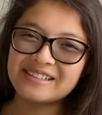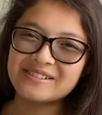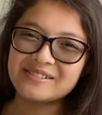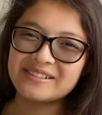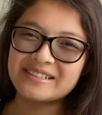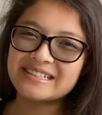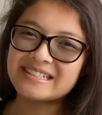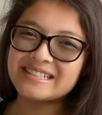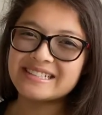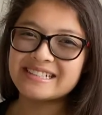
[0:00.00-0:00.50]

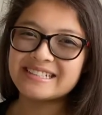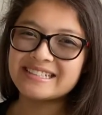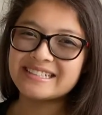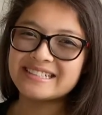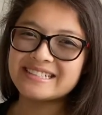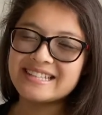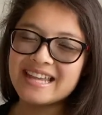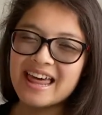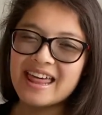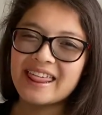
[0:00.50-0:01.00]

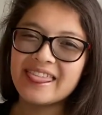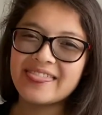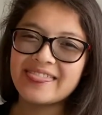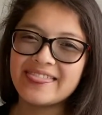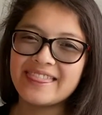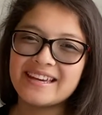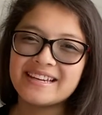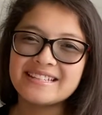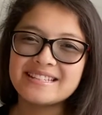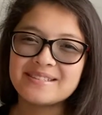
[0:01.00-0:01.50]
Twisters!
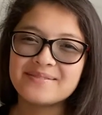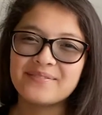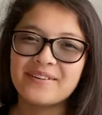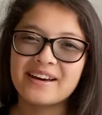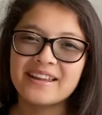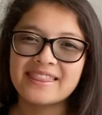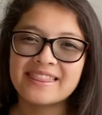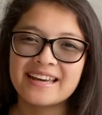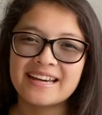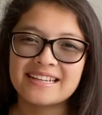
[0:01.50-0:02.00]
This
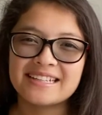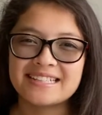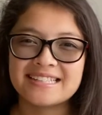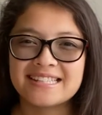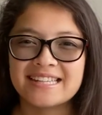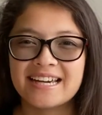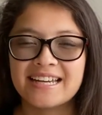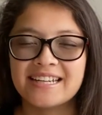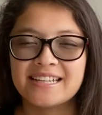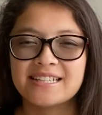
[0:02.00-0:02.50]
month I
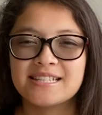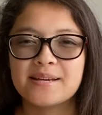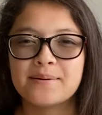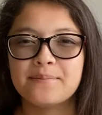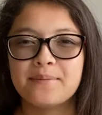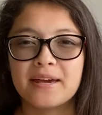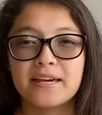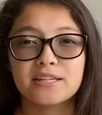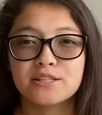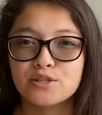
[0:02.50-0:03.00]
decided to
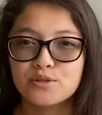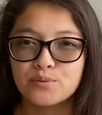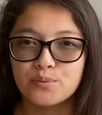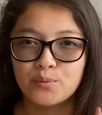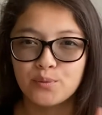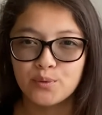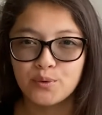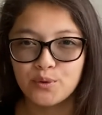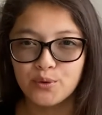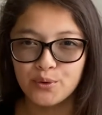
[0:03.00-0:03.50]
make
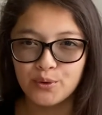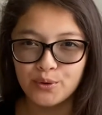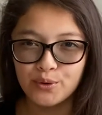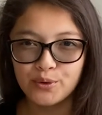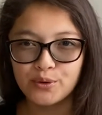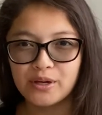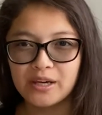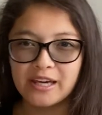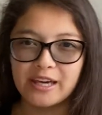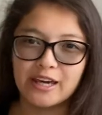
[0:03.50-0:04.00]

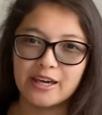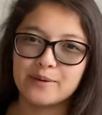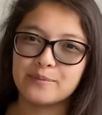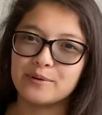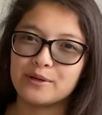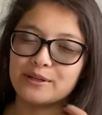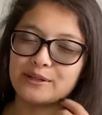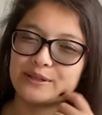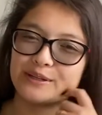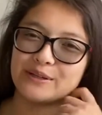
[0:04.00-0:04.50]
spooky
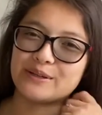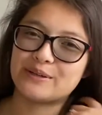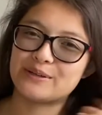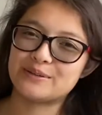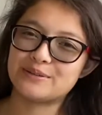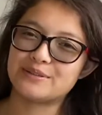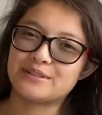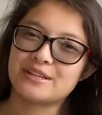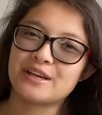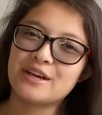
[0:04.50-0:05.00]

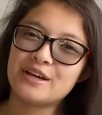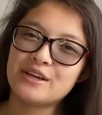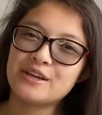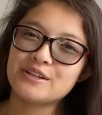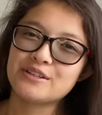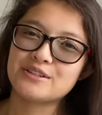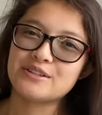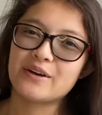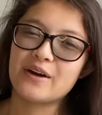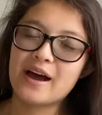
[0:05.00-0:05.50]
balloons.
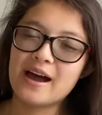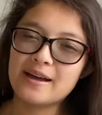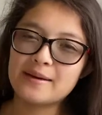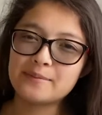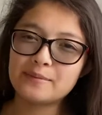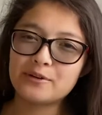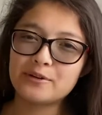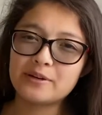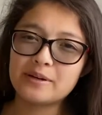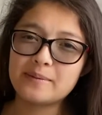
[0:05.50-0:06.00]
So I'm
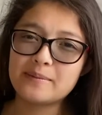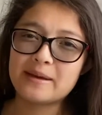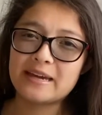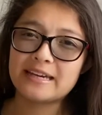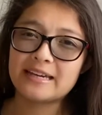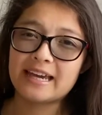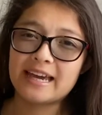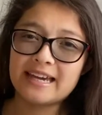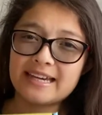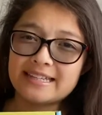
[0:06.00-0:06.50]
going to make
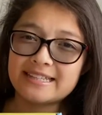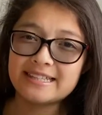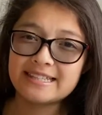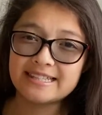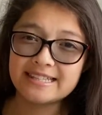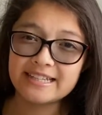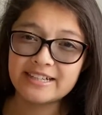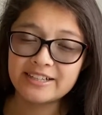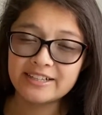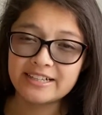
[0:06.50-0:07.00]
a
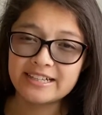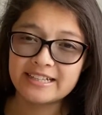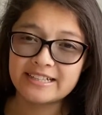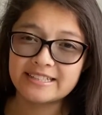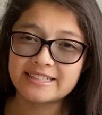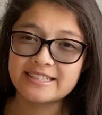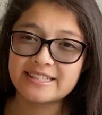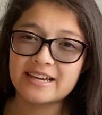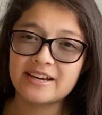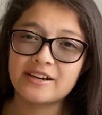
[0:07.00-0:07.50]

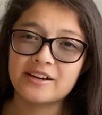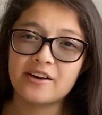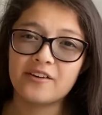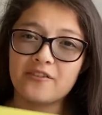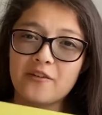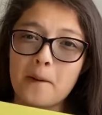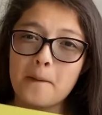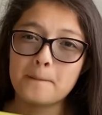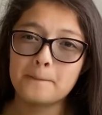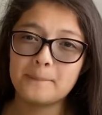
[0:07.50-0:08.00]
series
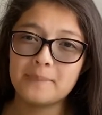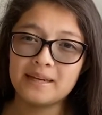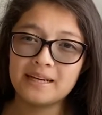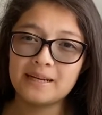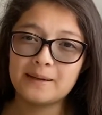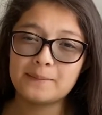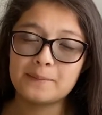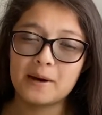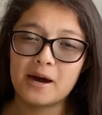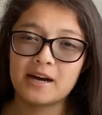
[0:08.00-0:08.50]
of
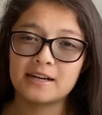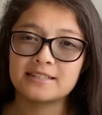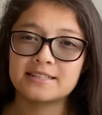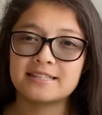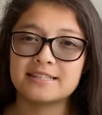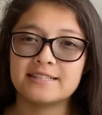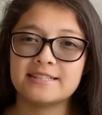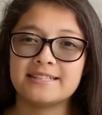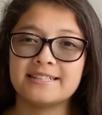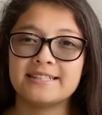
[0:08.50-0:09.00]
mini
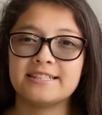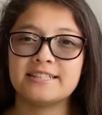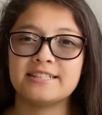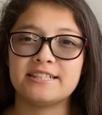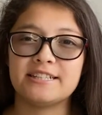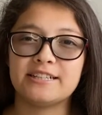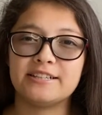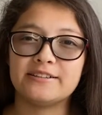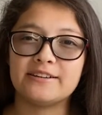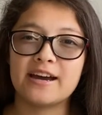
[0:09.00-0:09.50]
boxes
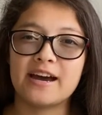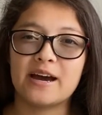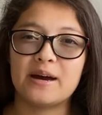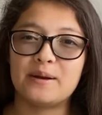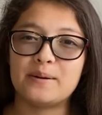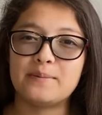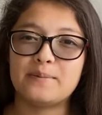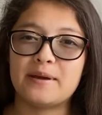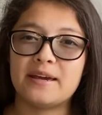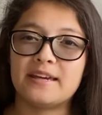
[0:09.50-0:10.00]
teaching you how
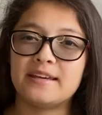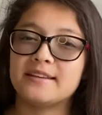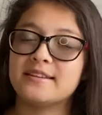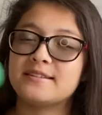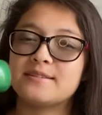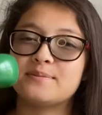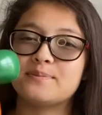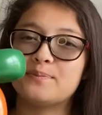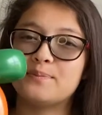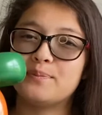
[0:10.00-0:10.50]
to make
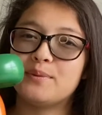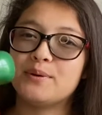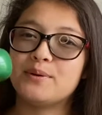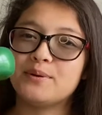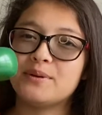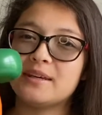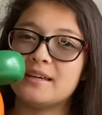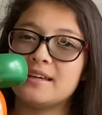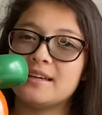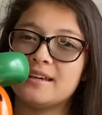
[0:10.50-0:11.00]

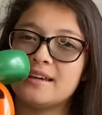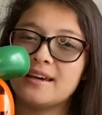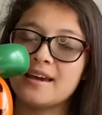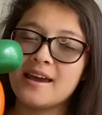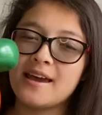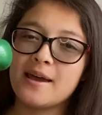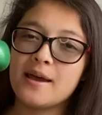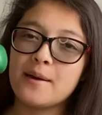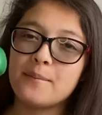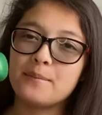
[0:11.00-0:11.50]
spooky
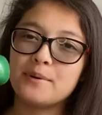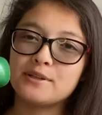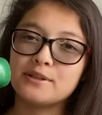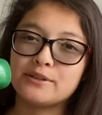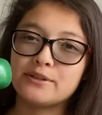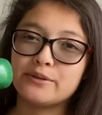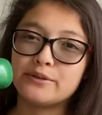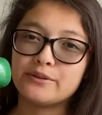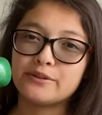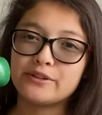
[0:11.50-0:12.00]

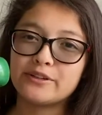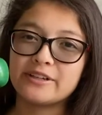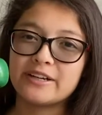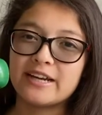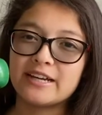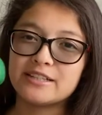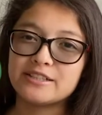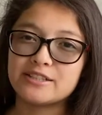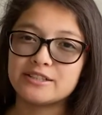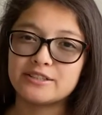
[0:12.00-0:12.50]
balloon
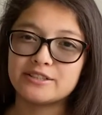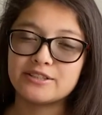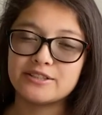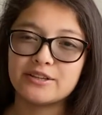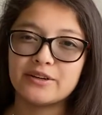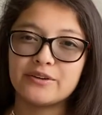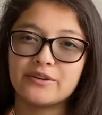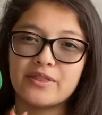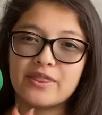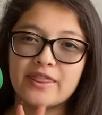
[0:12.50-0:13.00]
creations.
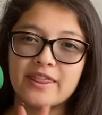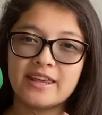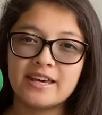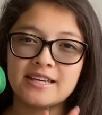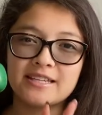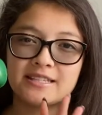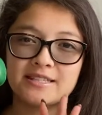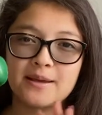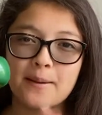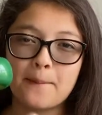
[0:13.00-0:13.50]
So
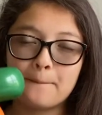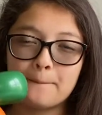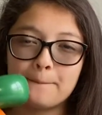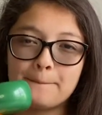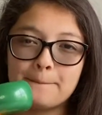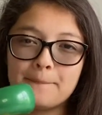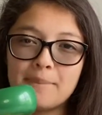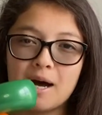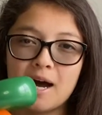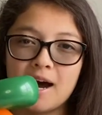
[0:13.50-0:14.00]
this
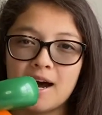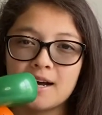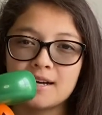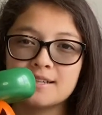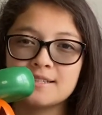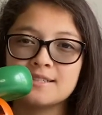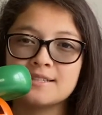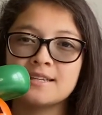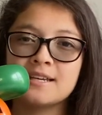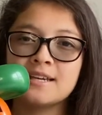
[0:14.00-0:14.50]

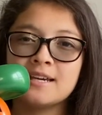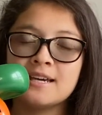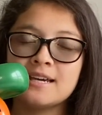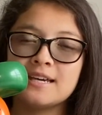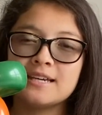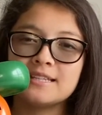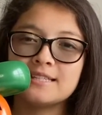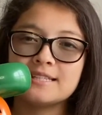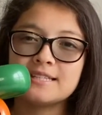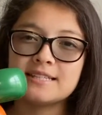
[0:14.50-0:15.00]
box
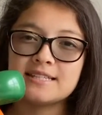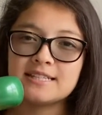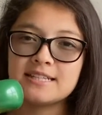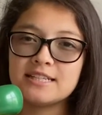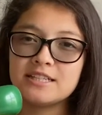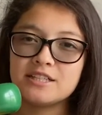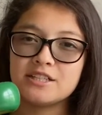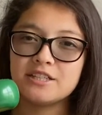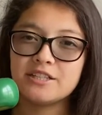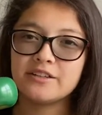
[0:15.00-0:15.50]
is to
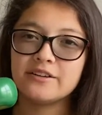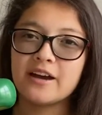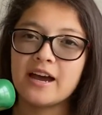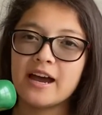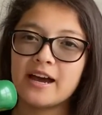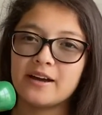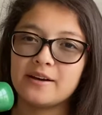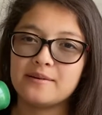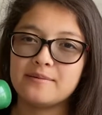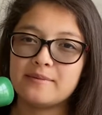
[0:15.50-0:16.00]
teach you
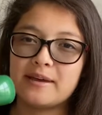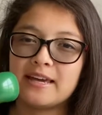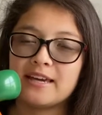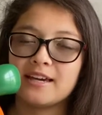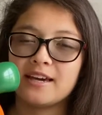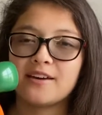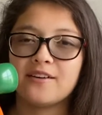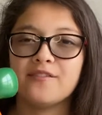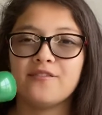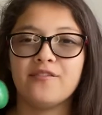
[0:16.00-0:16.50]
how to make
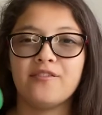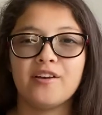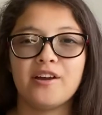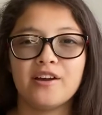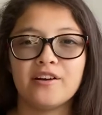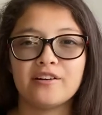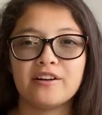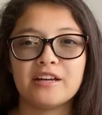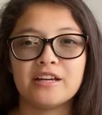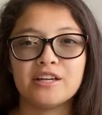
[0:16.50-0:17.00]
a
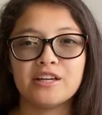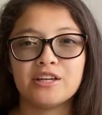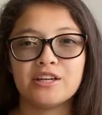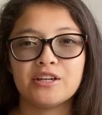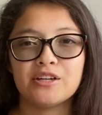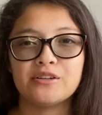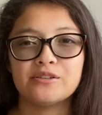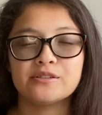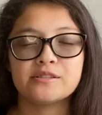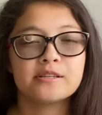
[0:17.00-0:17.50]
very
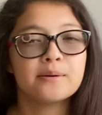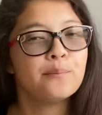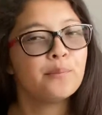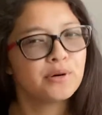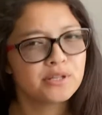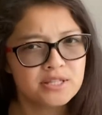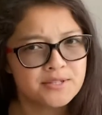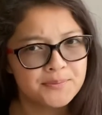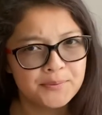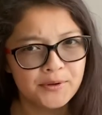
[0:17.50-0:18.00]
cute
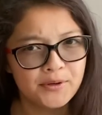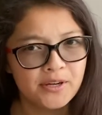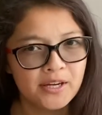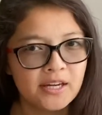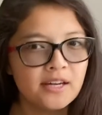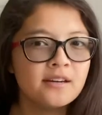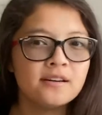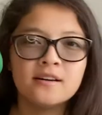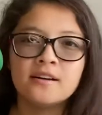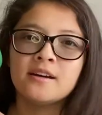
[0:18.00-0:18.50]
but
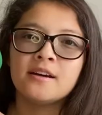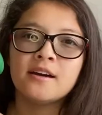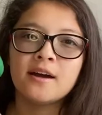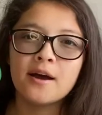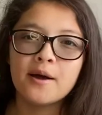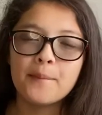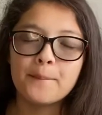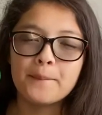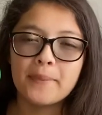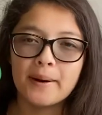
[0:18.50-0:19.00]
spooky
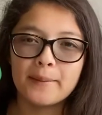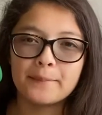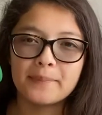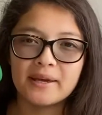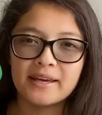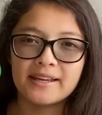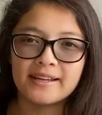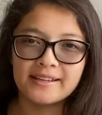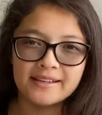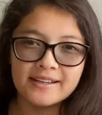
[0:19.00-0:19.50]

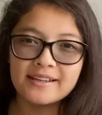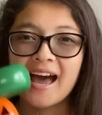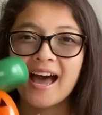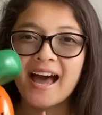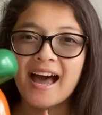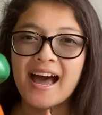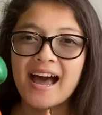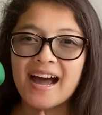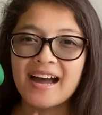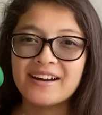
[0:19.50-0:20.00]
pumpkin.
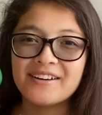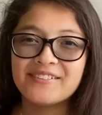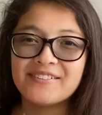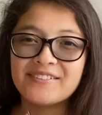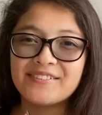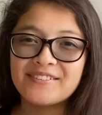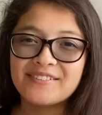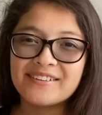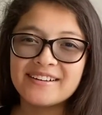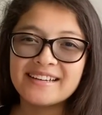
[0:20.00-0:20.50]
I
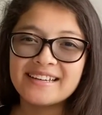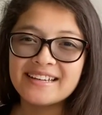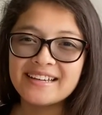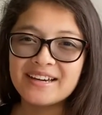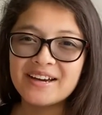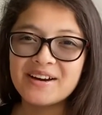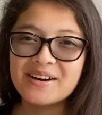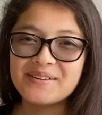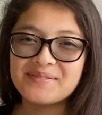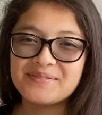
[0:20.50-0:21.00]

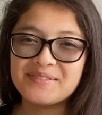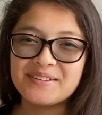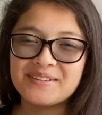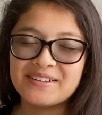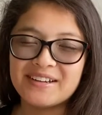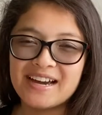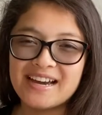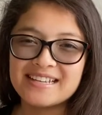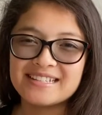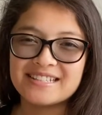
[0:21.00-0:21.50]
really hope you
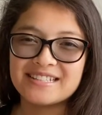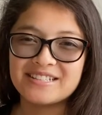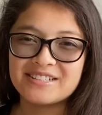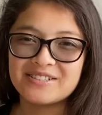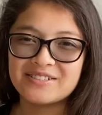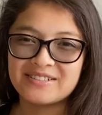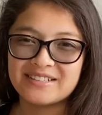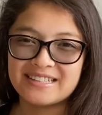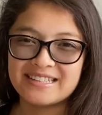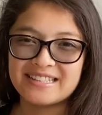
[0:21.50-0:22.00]
guys
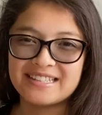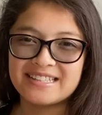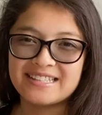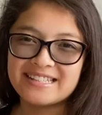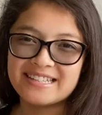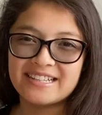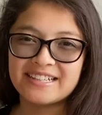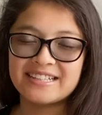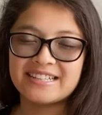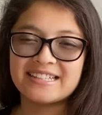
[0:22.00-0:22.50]
enjoy this
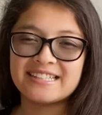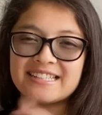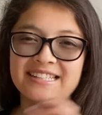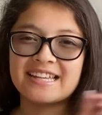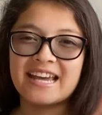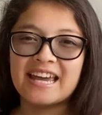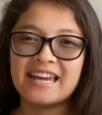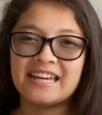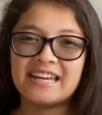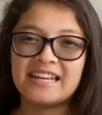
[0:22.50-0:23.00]
series,
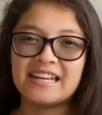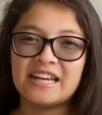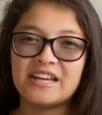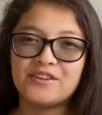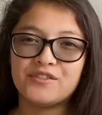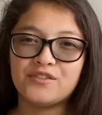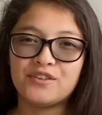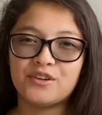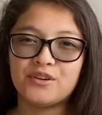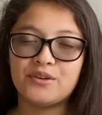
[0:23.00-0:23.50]
and
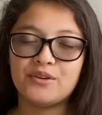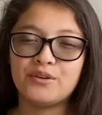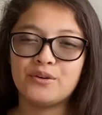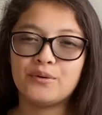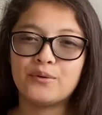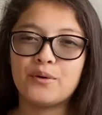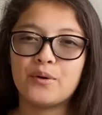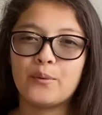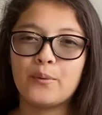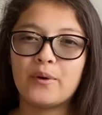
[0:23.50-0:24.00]
if you
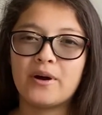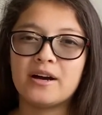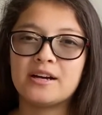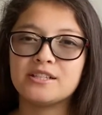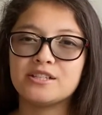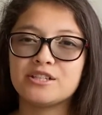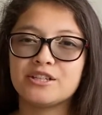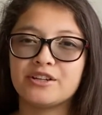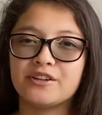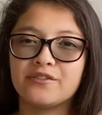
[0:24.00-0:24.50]

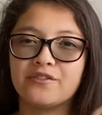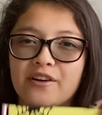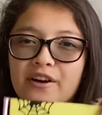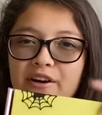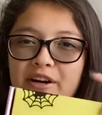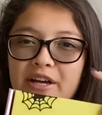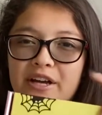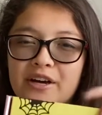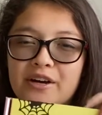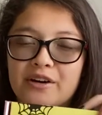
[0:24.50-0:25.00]
want your
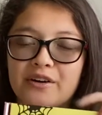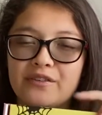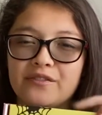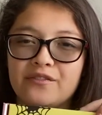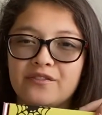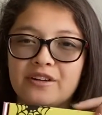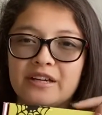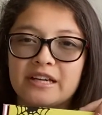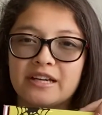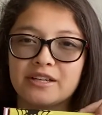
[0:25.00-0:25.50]
very own
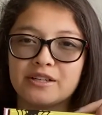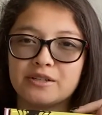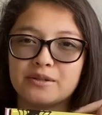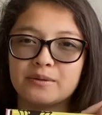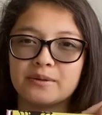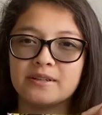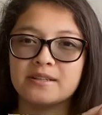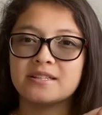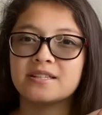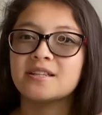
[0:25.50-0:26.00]
Vika
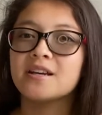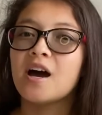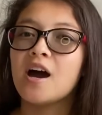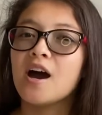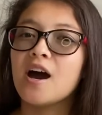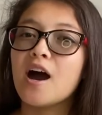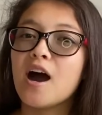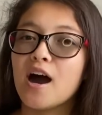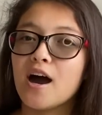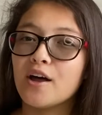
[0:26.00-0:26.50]
Twist
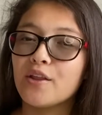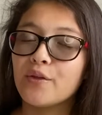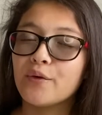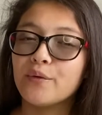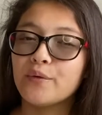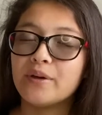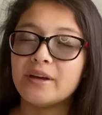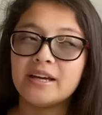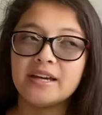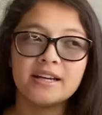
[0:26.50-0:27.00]

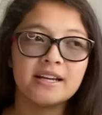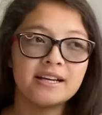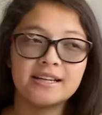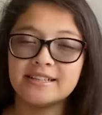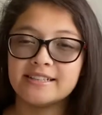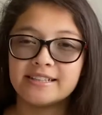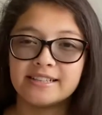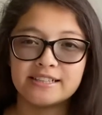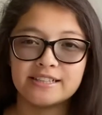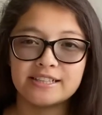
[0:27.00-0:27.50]
Halloween
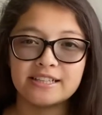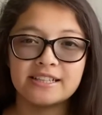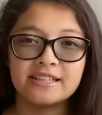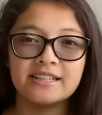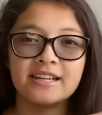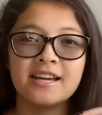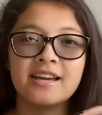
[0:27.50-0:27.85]
edition